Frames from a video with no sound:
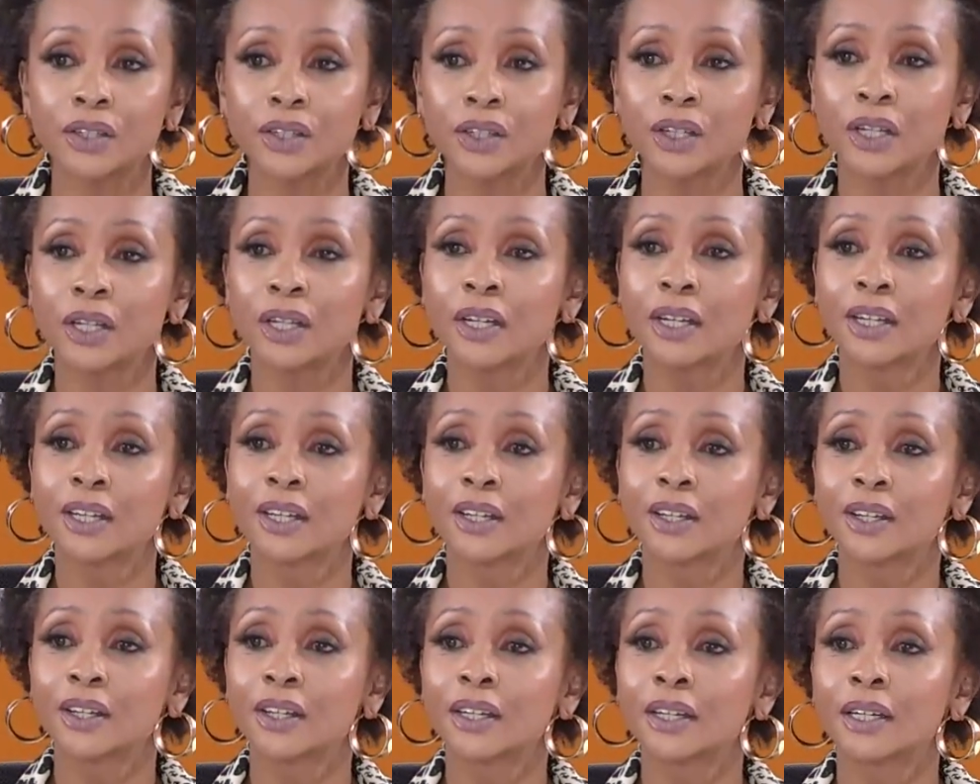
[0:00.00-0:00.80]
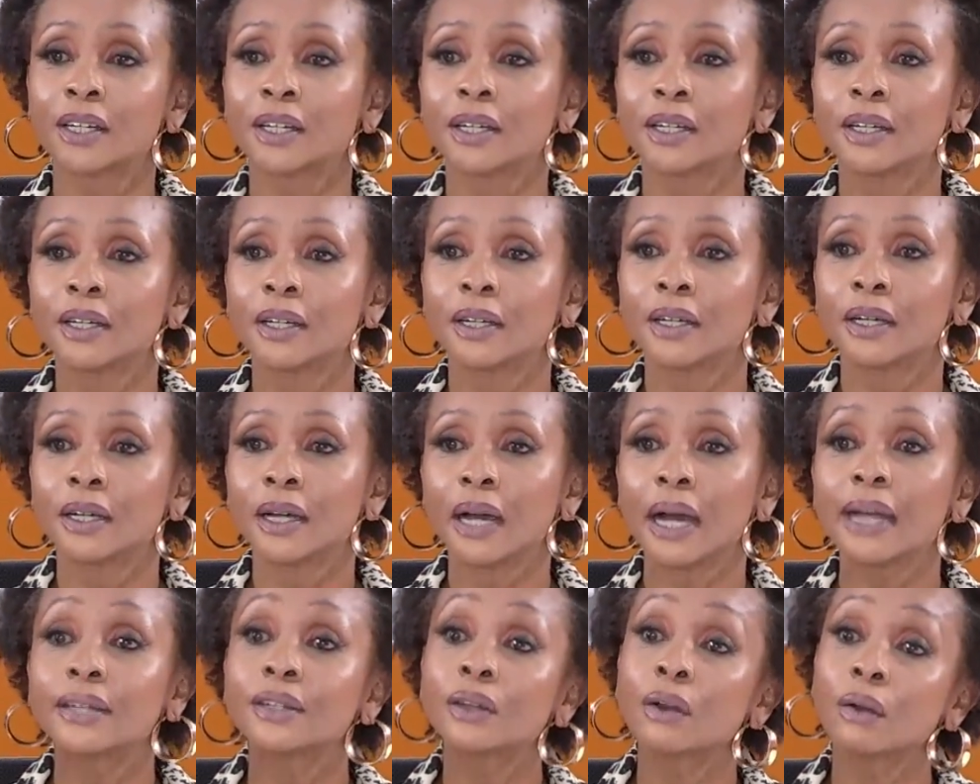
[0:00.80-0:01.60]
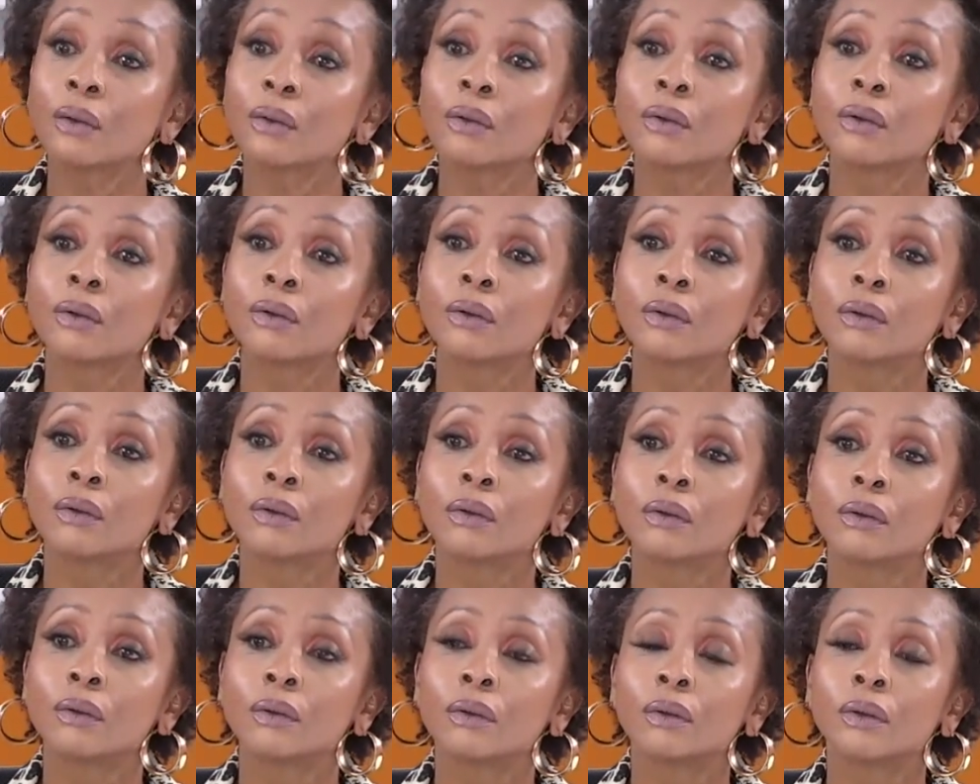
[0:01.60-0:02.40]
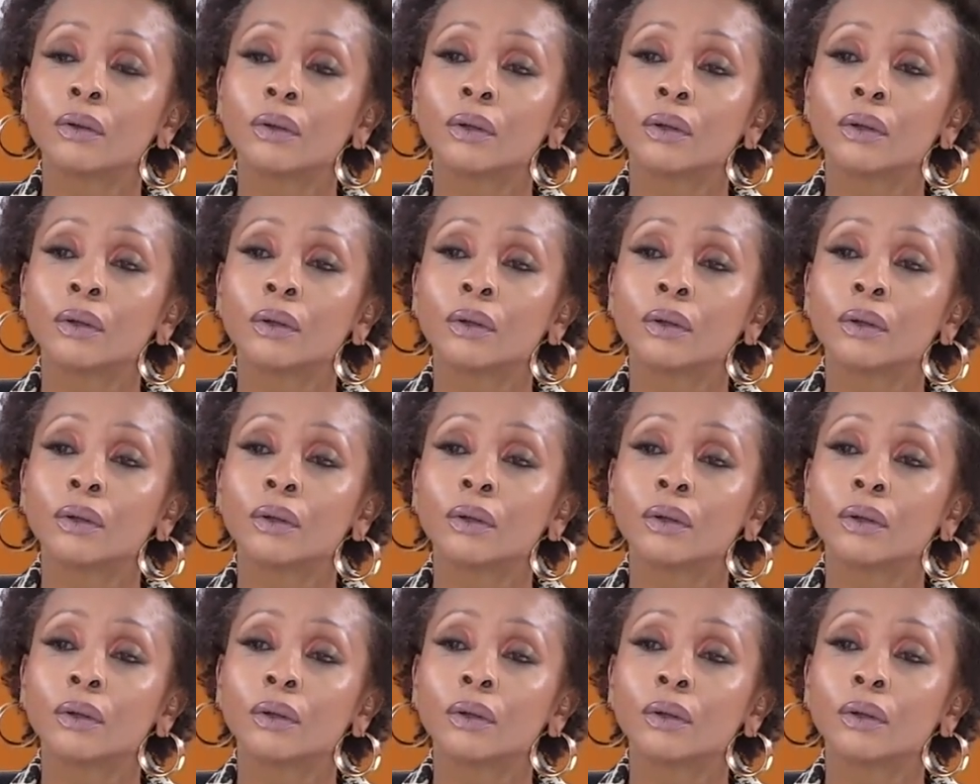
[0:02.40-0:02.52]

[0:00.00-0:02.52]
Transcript: surprised it's taken this long. And then again, you guys, you know,